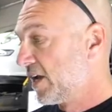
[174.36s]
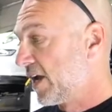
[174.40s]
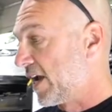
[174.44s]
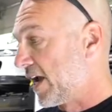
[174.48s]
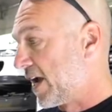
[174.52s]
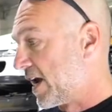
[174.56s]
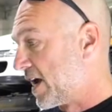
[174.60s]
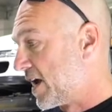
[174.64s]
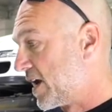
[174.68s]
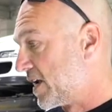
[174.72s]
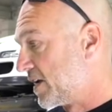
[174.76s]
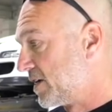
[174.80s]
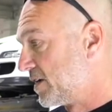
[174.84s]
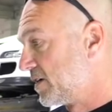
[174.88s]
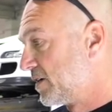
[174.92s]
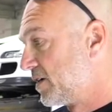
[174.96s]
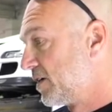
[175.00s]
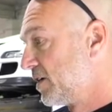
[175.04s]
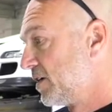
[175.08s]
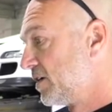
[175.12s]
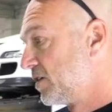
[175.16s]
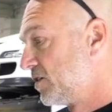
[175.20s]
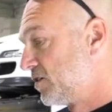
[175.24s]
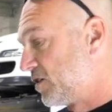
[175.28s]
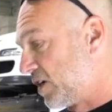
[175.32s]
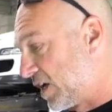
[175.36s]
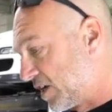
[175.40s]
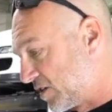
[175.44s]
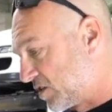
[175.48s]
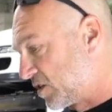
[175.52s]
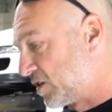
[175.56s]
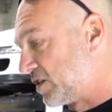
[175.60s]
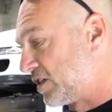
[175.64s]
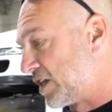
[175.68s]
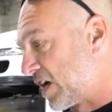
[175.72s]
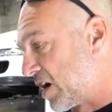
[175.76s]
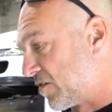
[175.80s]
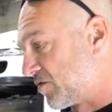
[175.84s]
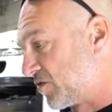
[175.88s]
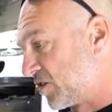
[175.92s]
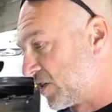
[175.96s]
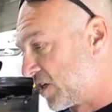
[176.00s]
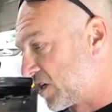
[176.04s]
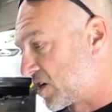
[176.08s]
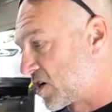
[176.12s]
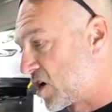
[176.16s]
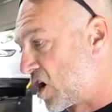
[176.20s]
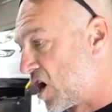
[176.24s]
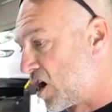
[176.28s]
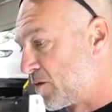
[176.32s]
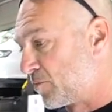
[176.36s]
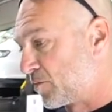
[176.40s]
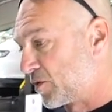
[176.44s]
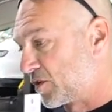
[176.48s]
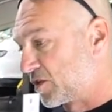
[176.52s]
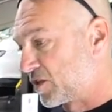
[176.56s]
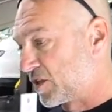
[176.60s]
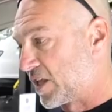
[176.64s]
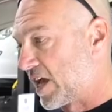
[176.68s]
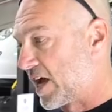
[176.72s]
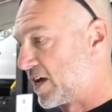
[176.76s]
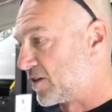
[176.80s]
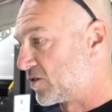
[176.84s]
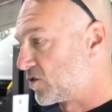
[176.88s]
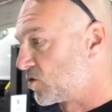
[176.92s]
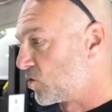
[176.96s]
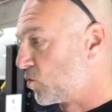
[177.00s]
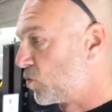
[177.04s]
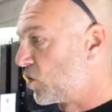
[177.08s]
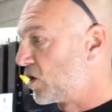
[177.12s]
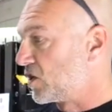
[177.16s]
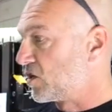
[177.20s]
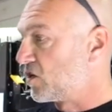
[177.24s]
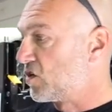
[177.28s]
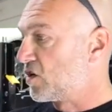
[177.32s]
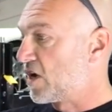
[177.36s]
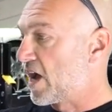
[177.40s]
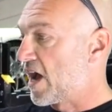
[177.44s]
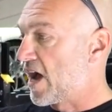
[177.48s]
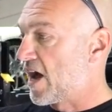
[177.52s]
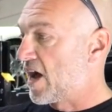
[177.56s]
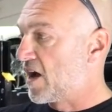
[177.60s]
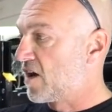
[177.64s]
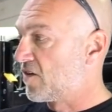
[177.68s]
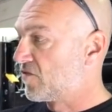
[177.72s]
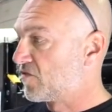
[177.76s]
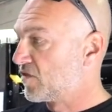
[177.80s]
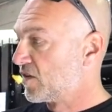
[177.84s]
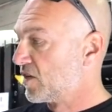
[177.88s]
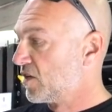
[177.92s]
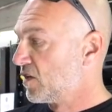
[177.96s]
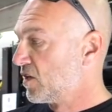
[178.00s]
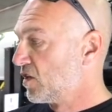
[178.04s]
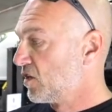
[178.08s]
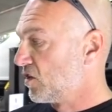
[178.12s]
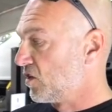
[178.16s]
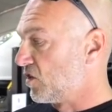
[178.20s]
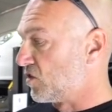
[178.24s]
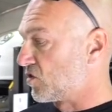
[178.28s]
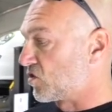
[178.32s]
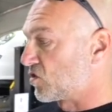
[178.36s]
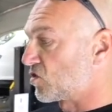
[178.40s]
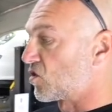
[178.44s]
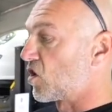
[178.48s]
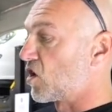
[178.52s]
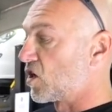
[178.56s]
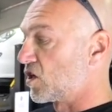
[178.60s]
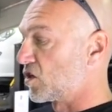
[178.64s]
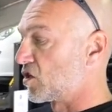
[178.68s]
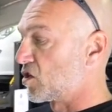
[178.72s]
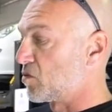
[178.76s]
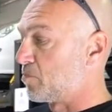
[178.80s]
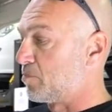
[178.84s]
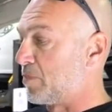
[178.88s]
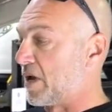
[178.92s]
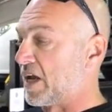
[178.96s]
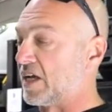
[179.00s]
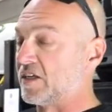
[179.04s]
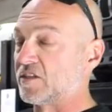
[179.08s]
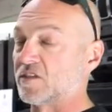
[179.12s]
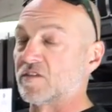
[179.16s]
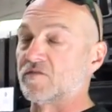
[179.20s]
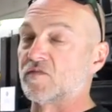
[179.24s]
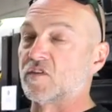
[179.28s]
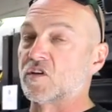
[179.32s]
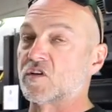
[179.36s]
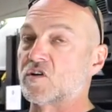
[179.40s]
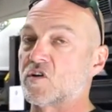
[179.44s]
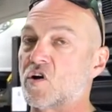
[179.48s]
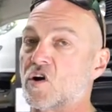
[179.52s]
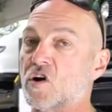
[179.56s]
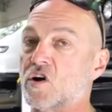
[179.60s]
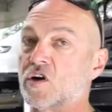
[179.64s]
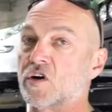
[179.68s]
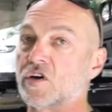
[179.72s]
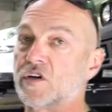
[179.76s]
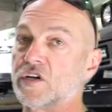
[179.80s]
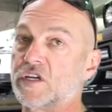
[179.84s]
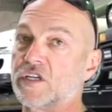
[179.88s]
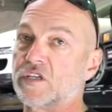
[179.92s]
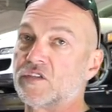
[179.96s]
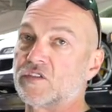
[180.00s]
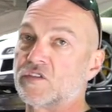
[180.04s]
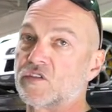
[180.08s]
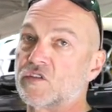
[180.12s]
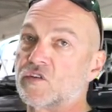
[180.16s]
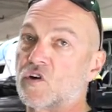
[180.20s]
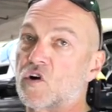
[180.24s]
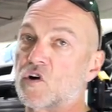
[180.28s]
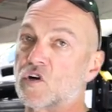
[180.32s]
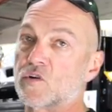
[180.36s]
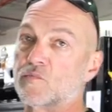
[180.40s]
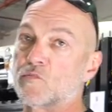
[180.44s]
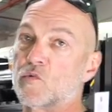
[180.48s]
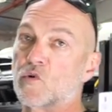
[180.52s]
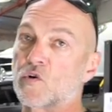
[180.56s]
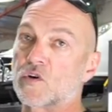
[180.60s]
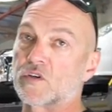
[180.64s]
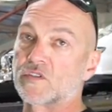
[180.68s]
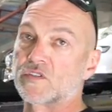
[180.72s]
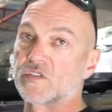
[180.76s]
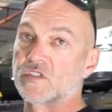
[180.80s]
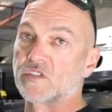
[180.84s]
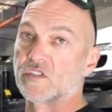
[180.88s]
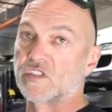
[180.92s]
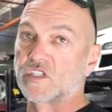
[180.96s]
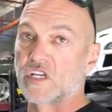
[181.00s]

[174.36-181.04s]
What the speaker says: And Jason definitely accomplished that. So what you have, you start, the base of the car is an Art Morrison